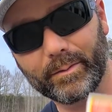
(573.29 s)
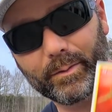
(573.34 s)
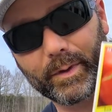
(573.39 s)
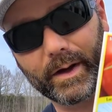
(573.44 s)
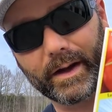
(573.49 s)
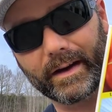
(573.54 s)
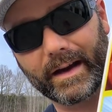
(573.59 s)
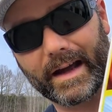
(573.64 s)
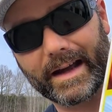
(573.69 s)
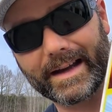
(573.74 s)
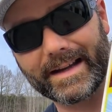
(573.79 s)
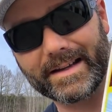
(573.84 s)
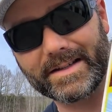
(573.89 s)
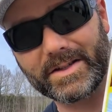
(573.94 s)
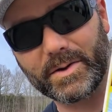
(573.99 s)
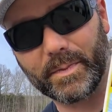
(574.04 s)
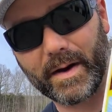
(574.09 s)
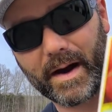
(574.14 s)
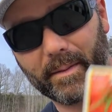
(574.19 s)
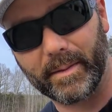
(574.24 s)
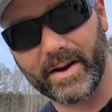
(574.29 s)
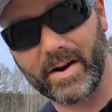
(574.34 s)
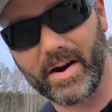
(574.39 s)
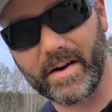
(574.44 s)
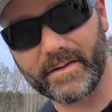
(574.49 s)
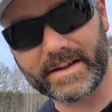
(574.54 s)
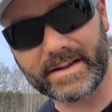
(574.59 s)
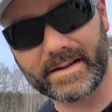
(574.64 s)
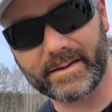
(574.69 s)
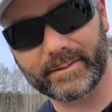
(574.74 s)
but I guess you probably
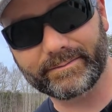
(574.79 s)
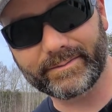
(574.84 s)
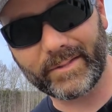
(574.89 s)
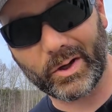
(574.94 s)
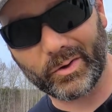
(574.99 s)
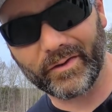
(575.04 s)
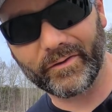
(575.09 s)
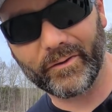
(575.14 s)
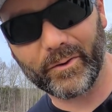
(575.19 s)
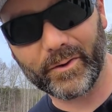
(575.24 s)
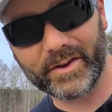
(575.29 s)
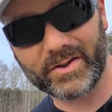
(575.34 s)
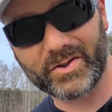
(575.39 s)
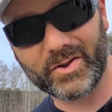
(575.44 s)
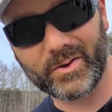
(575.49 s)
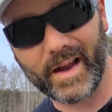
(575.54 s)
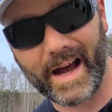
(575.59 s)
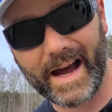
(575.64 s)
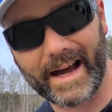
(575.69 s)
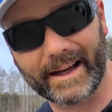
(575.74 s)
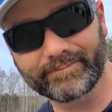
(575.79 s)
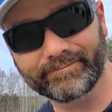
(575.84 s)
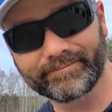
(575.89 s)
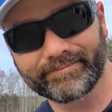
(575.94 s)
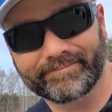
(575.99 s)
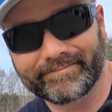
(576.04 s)
harvest them on the 4th of July